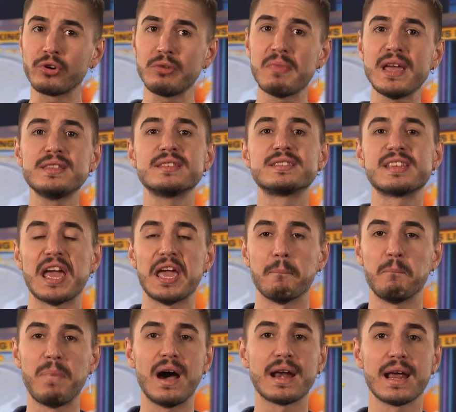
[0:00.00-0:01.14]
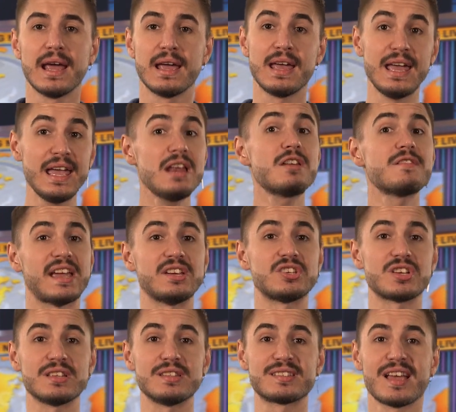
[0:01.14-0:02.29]
remain the same, but
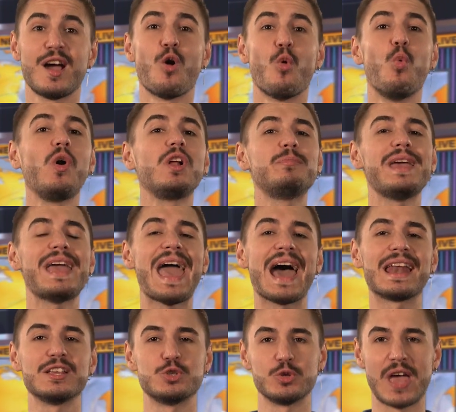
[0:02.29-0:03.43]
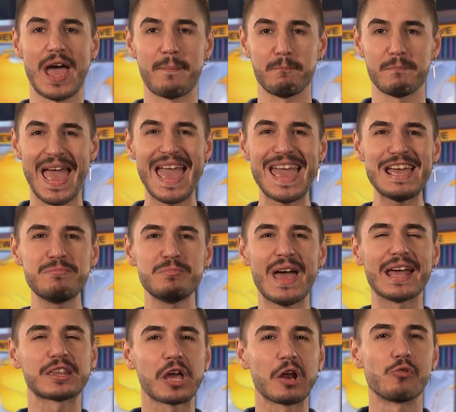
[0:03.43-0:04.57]
innovations will be added to them, aimed
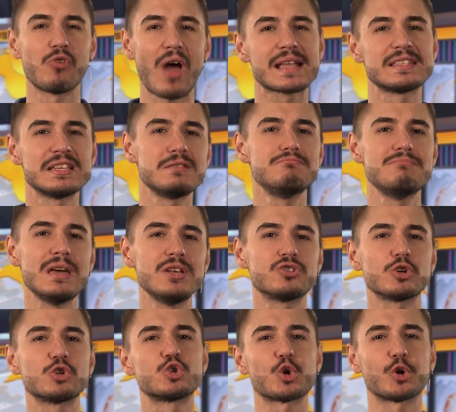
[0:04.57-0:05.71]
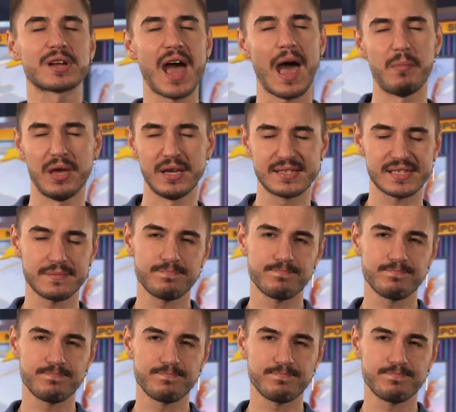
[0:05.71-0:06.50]
at correcting major shortcomings.